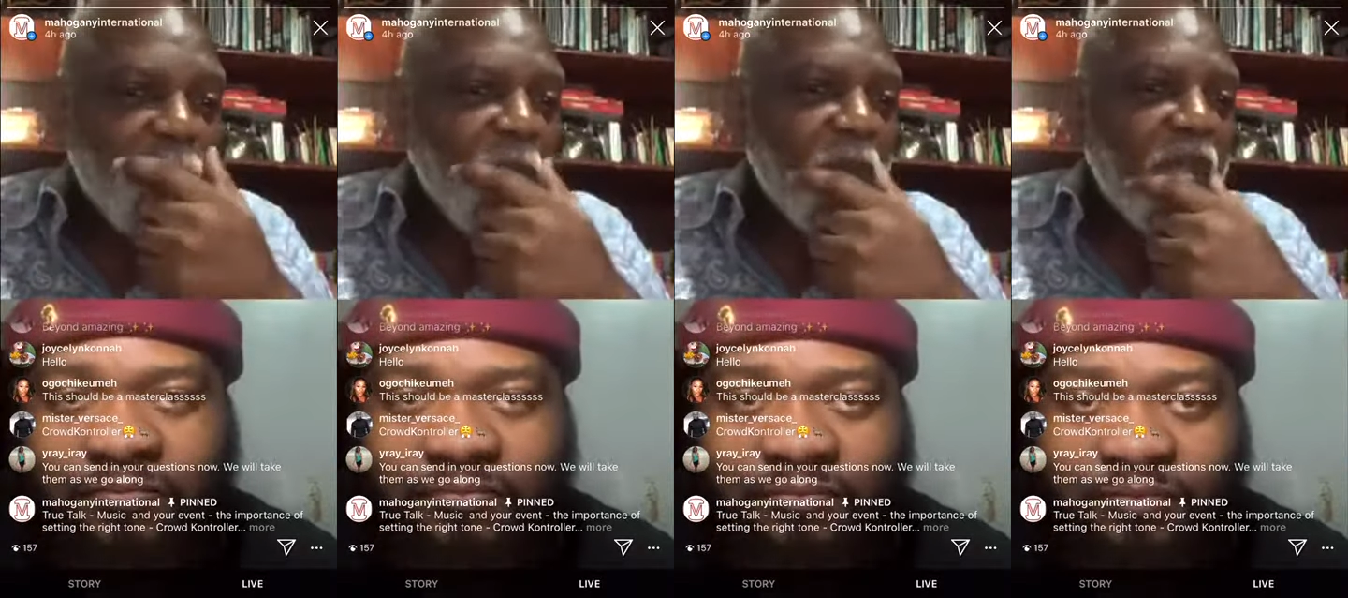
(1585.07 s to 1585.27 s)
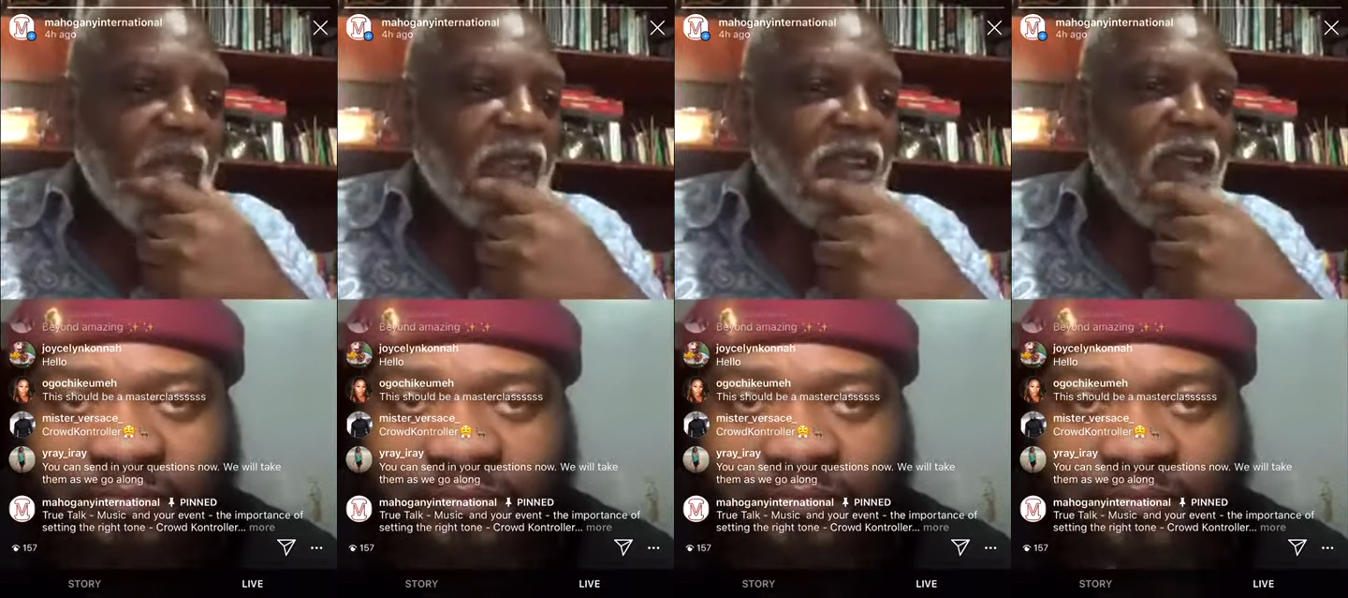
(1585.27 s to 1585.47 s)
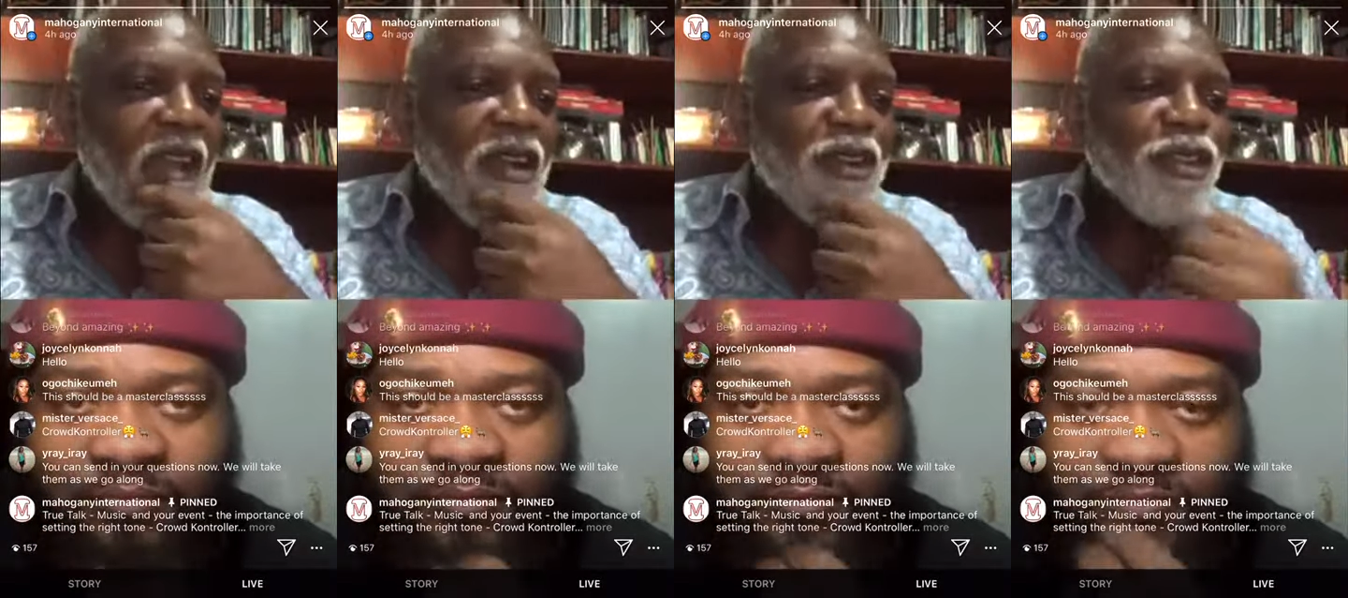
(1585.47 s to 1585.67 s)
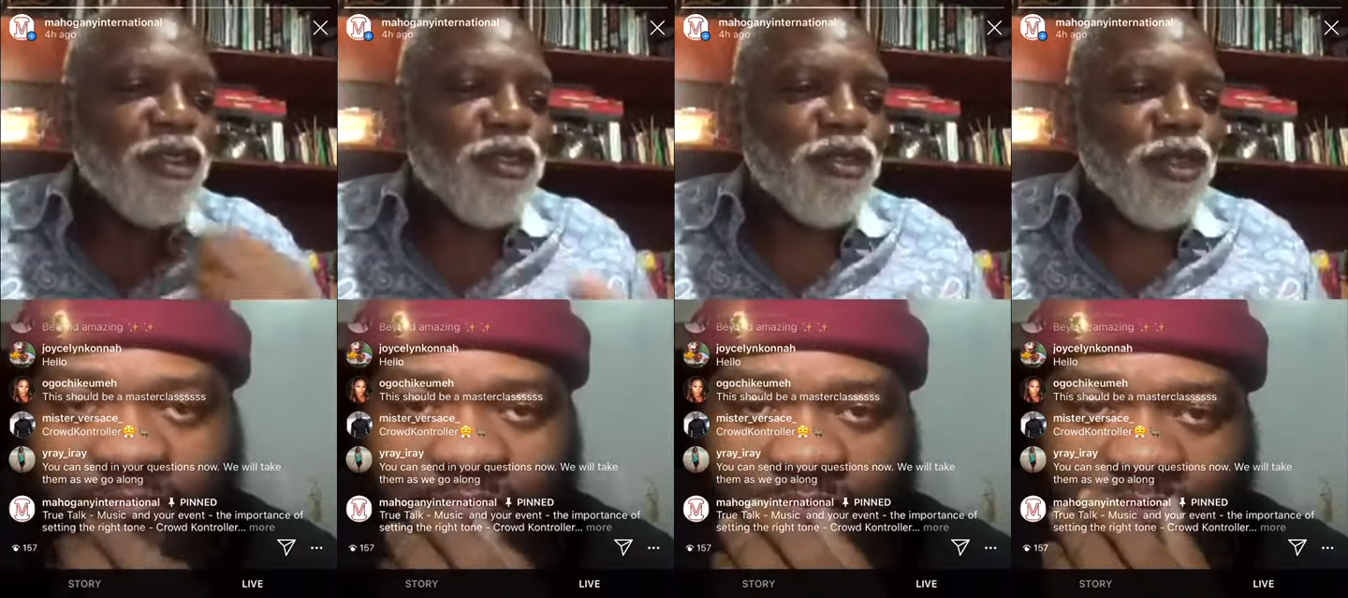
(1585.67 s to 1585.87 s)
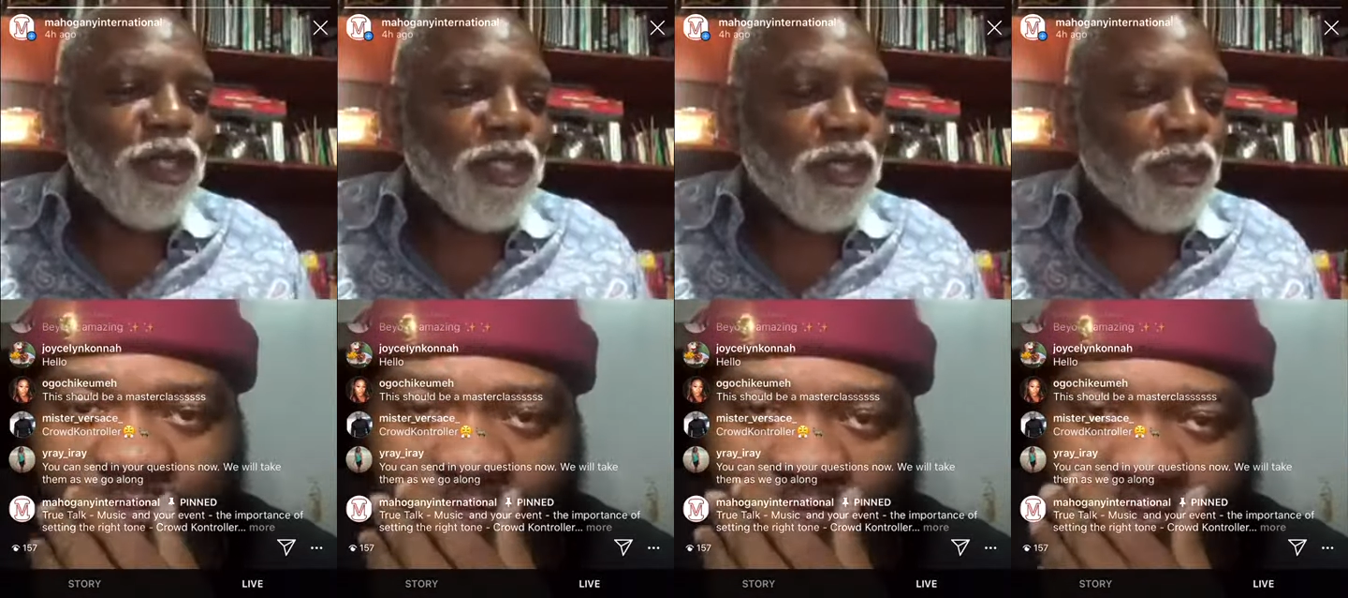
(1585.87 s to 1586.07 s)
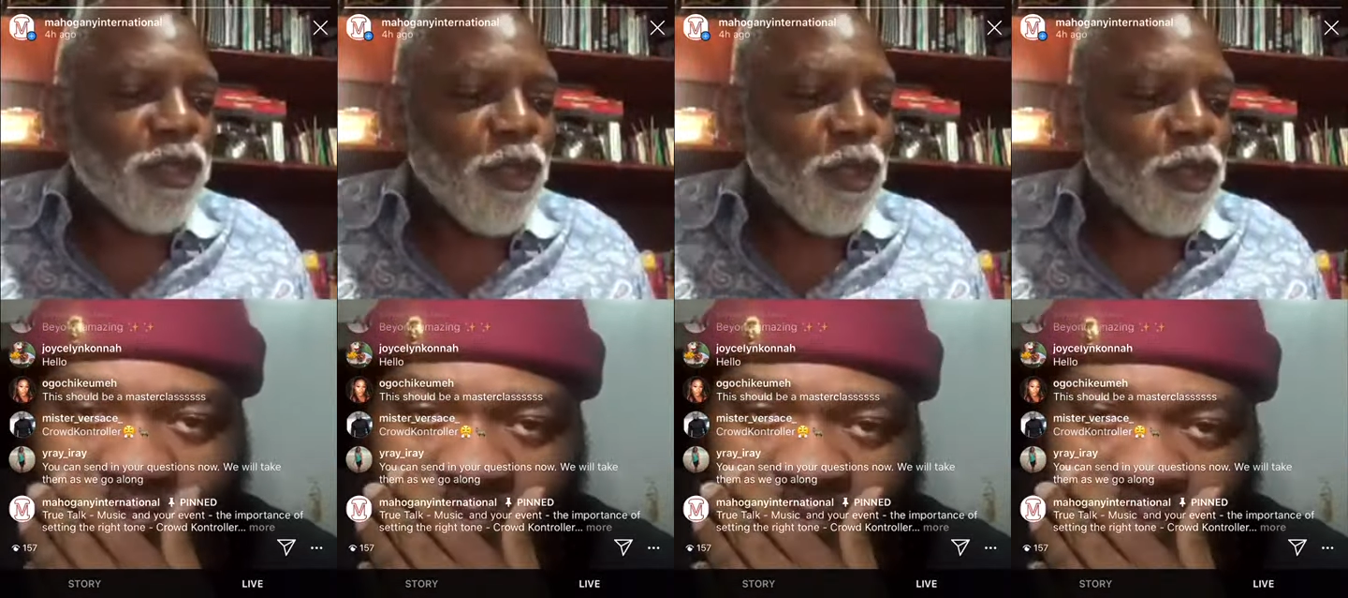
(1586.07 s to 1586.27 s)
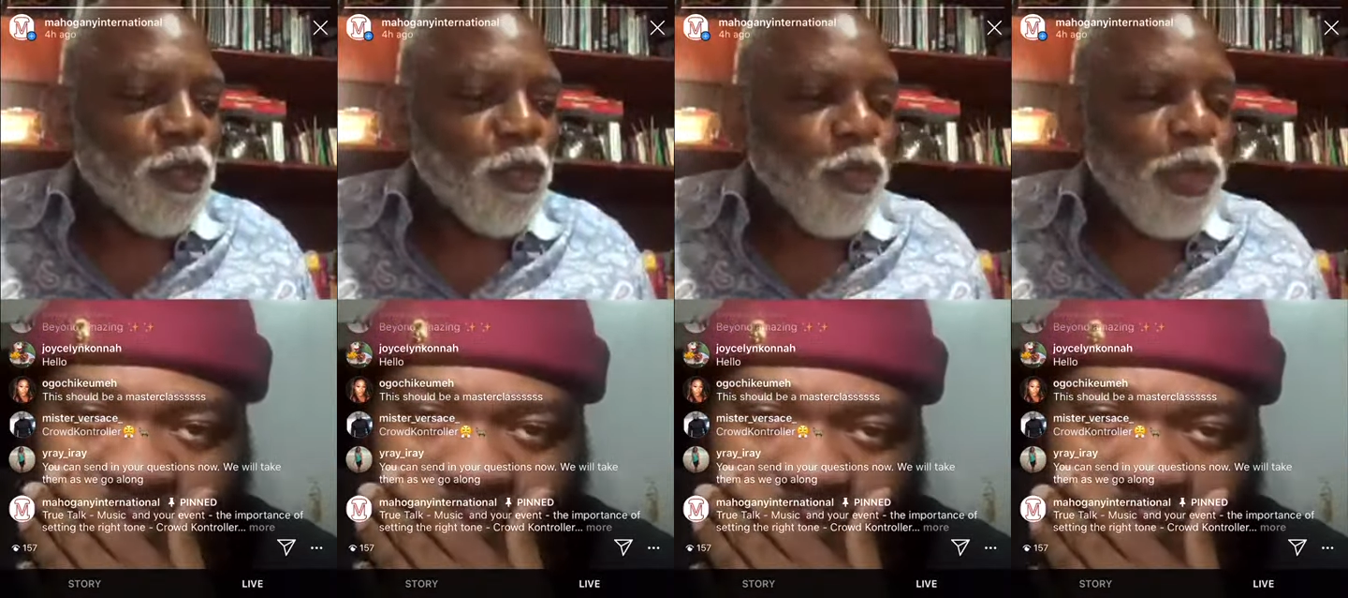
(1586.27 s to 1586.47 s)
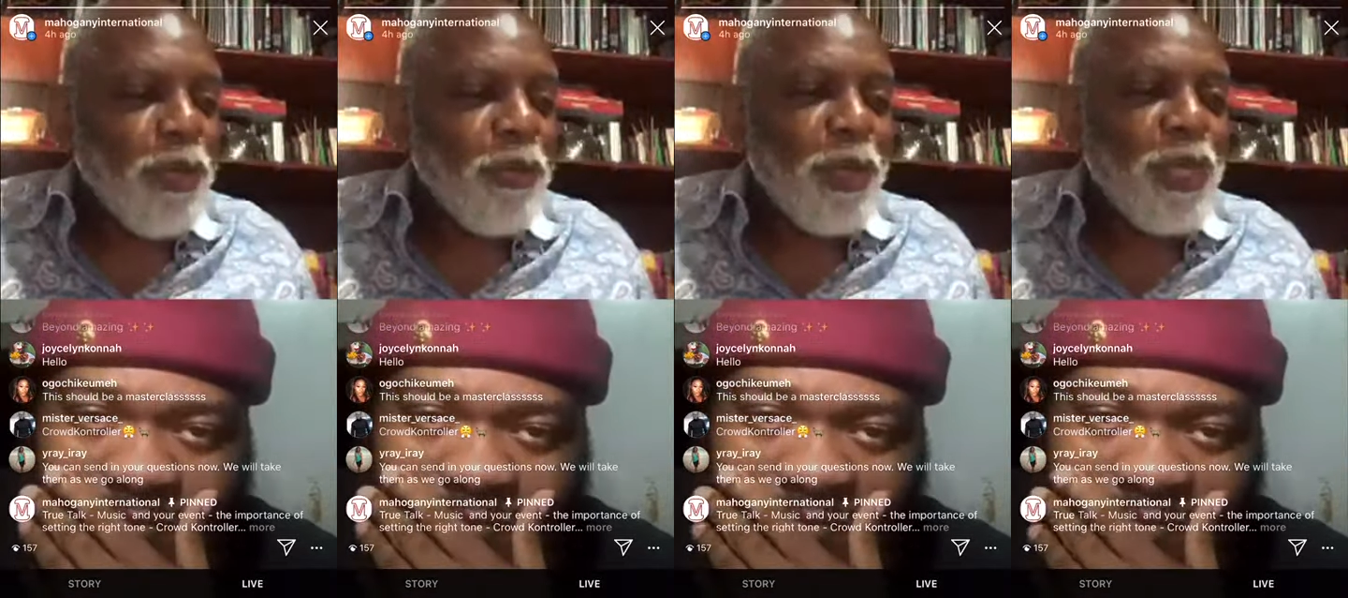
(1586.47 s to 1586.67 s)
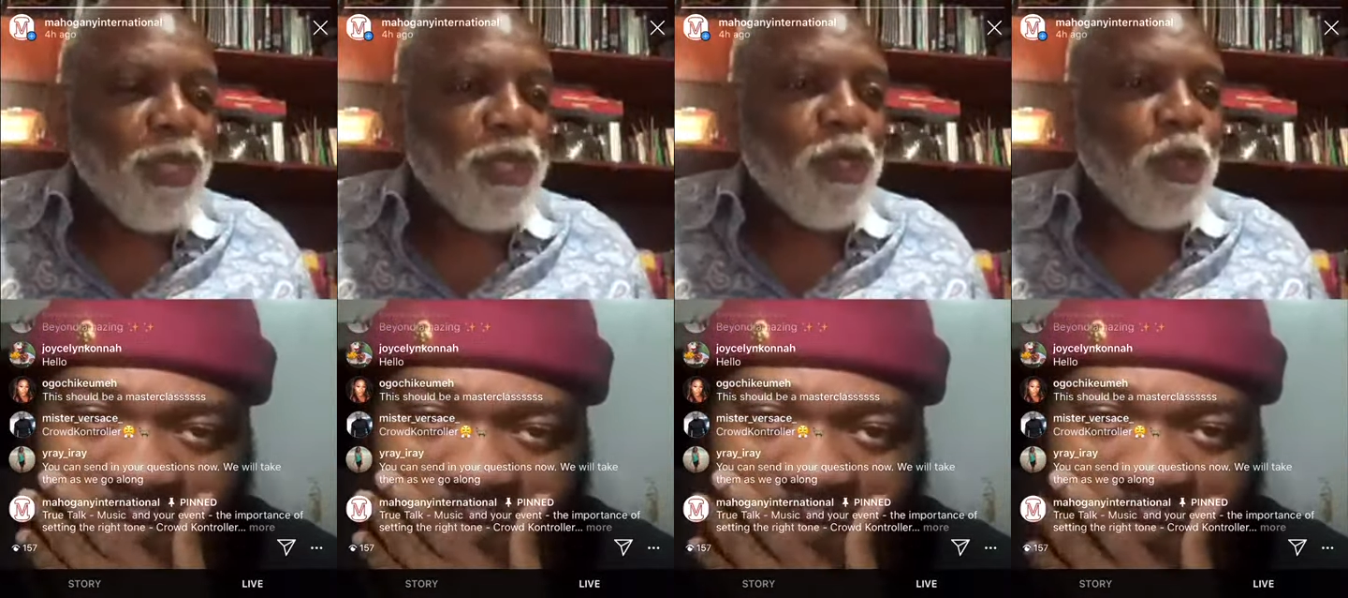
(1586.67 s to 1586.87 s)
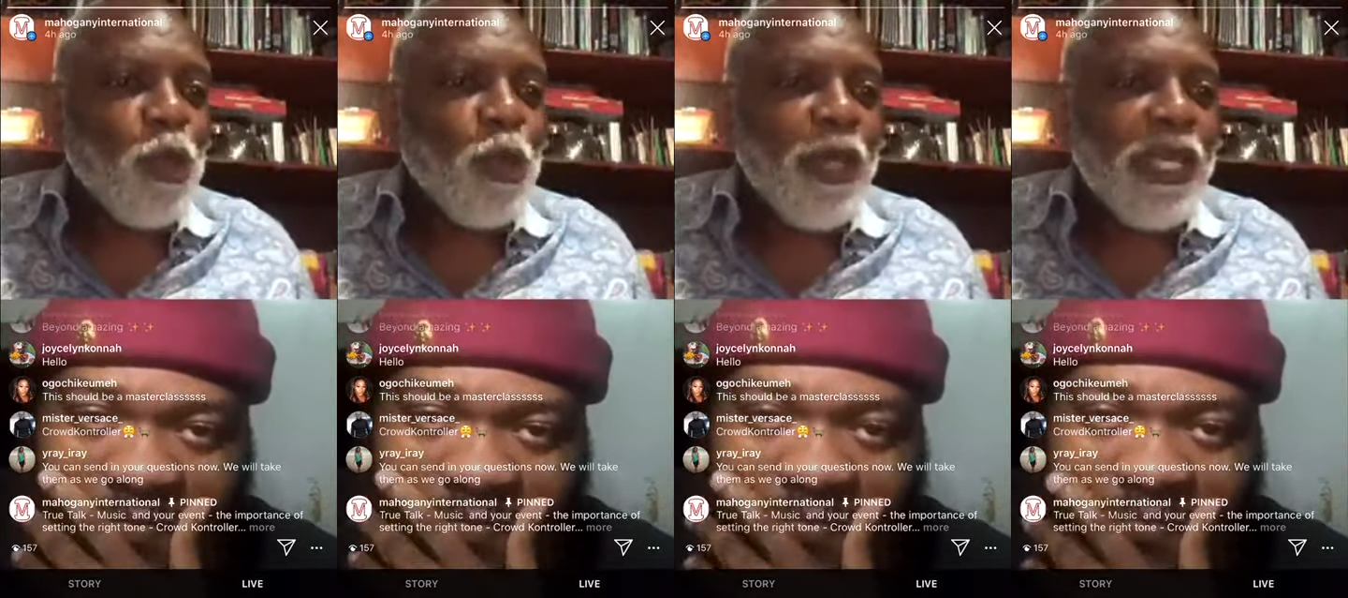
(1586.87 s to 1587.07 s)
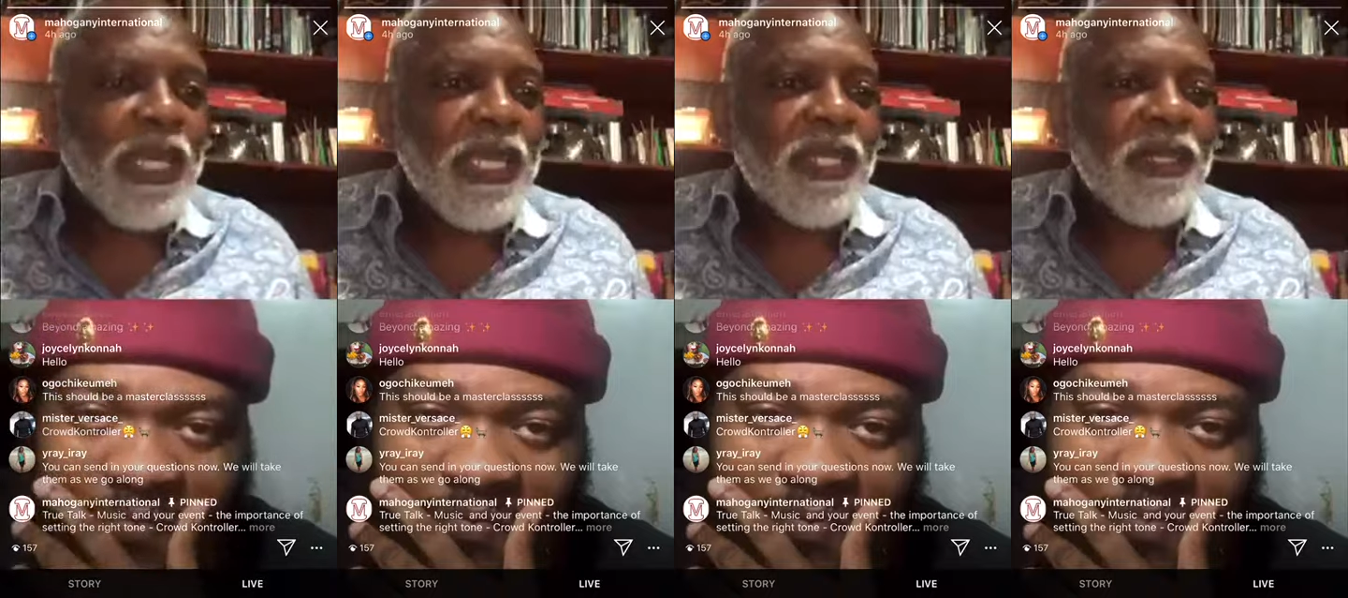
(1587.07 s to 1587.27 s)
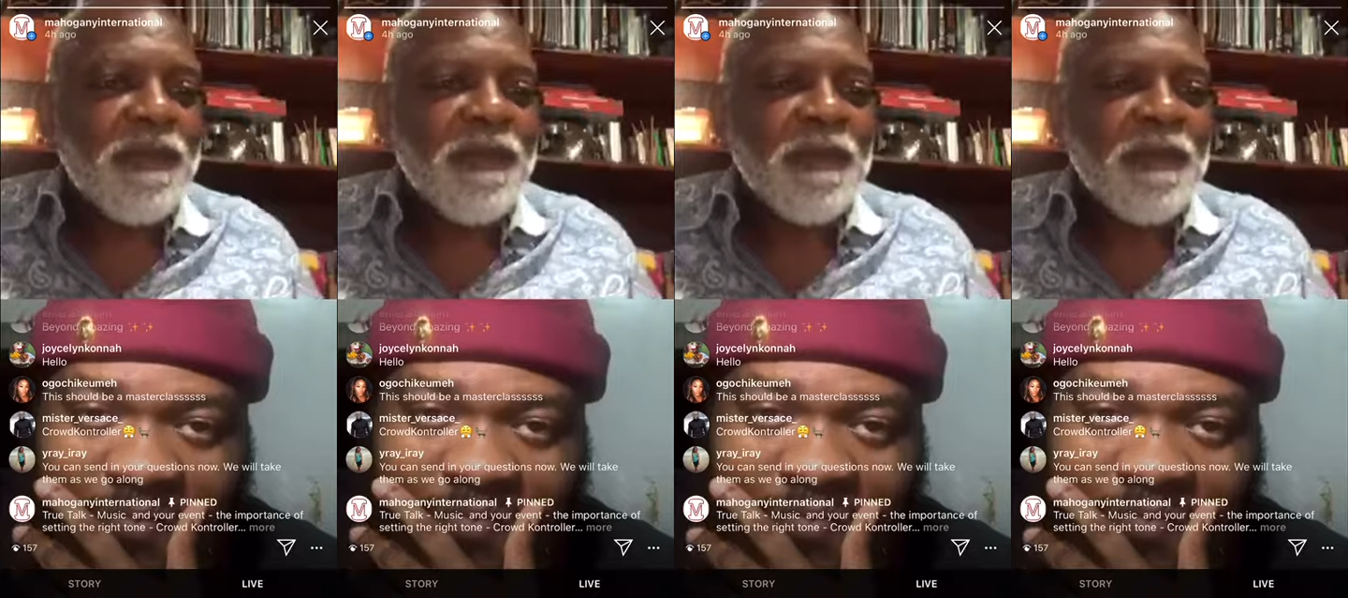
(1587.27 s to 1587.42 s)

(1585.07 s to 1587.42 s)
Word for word: Crowd Kontroller knows we'll be doing,